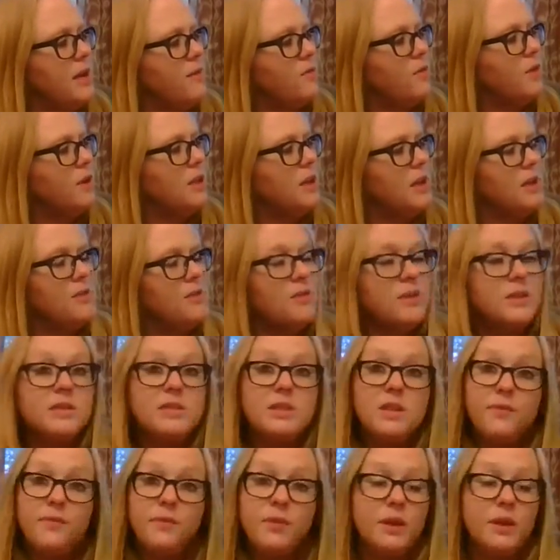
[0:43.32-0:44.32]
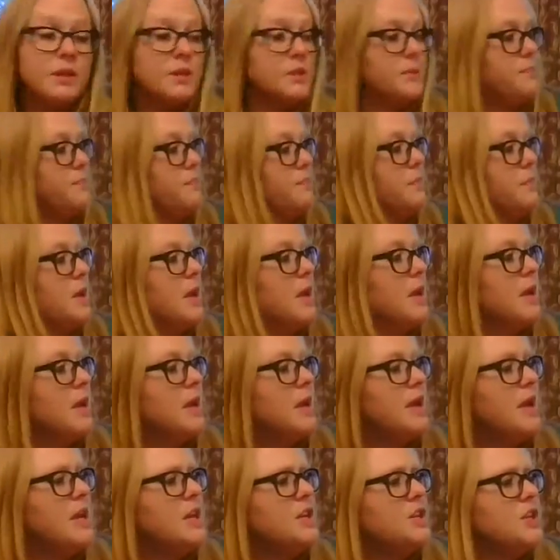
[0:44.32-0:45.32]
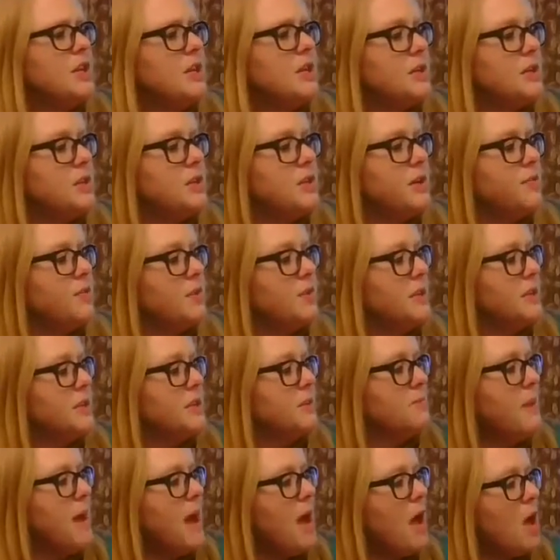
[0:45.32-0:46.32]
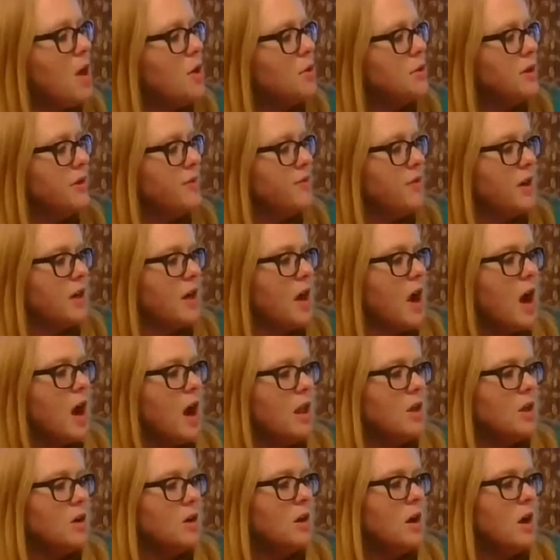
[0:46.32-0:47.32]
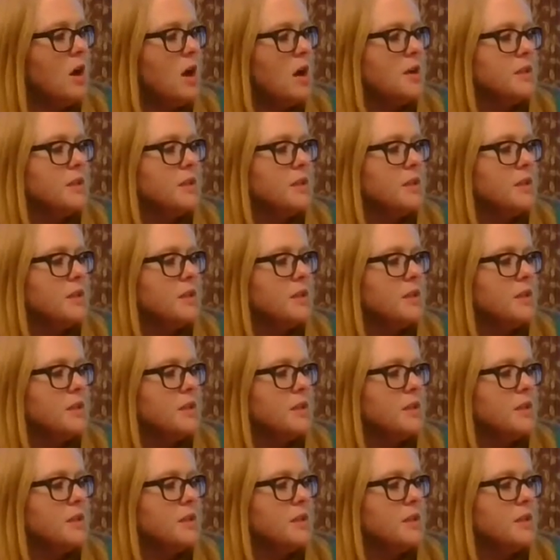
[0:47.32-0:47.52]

every leaf is different. Each has a different smell, different color,